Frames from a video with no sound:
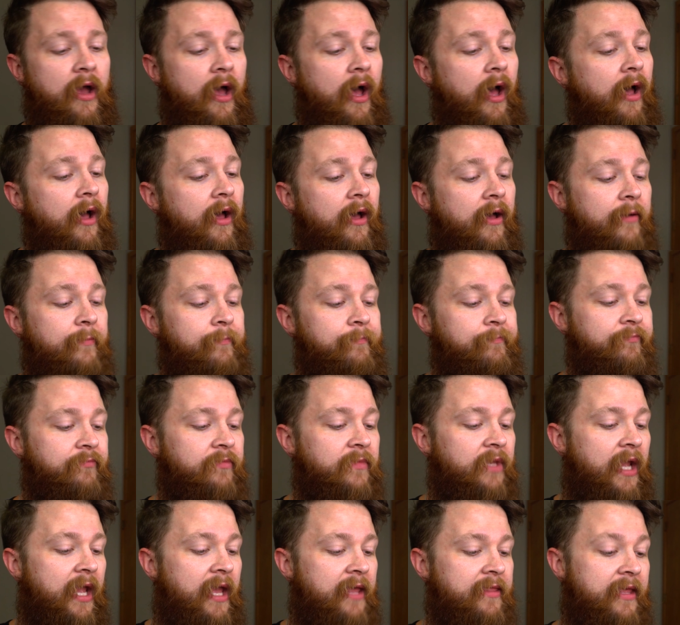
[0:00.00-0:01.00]

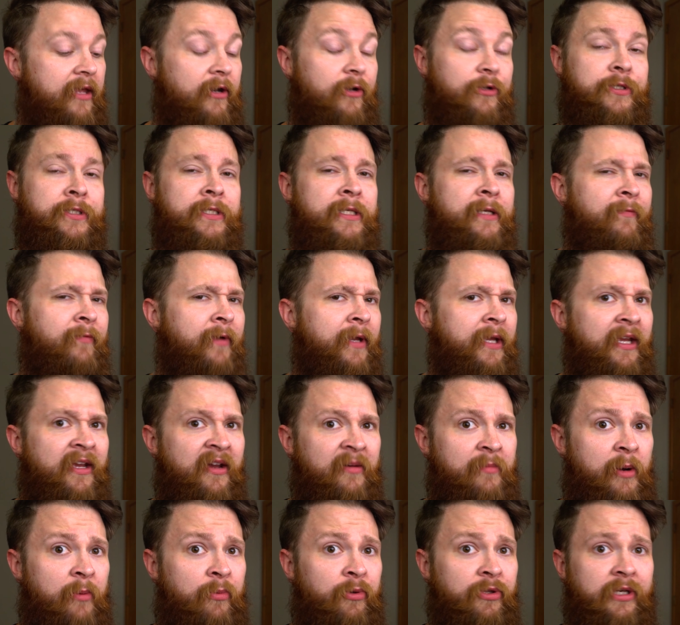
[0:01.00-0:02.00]
and then I'll see if I can
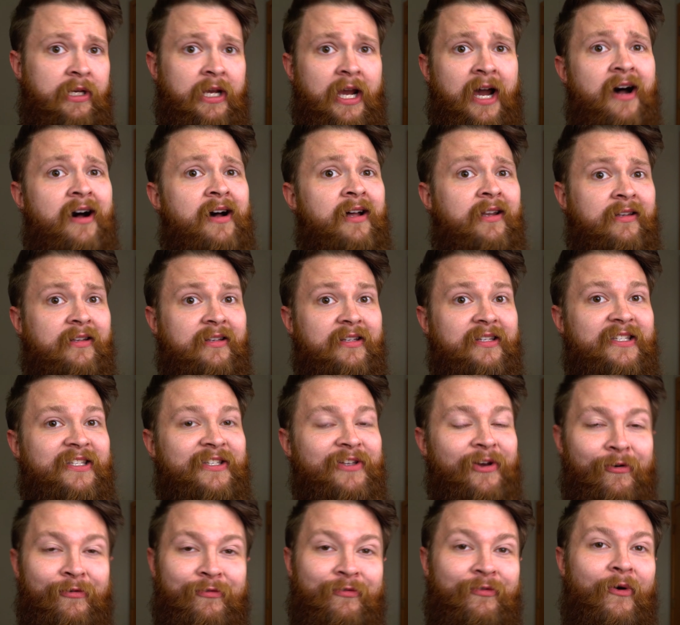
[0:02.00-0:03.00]
come up with a con, because
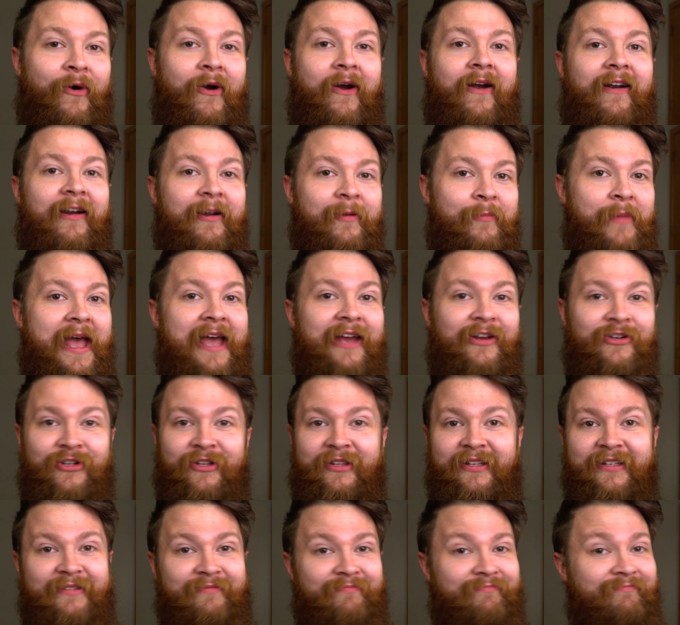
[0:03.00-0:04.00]
so far I'm
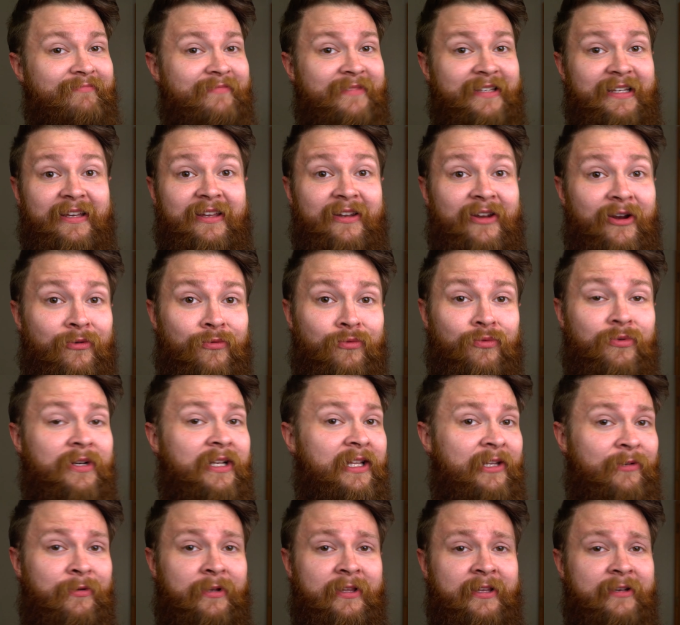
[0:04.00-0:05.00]
actually,
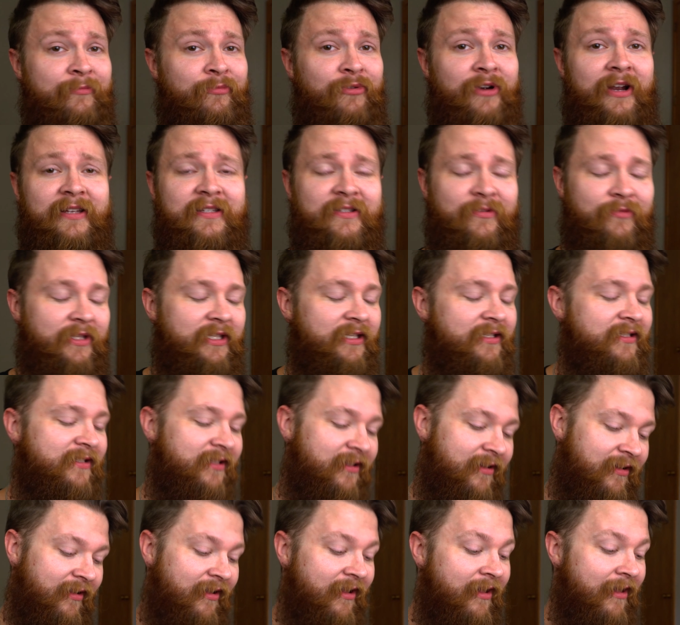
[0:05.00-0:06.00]
really impressed with this
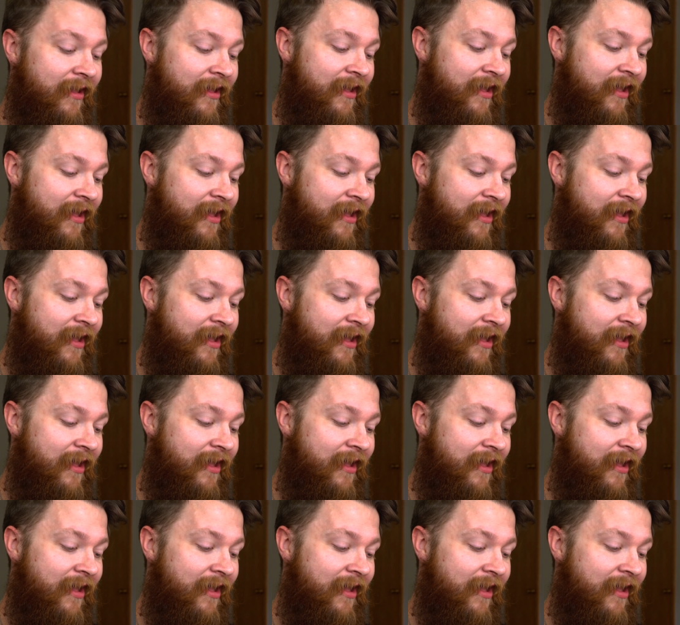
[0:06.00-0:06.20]
thing.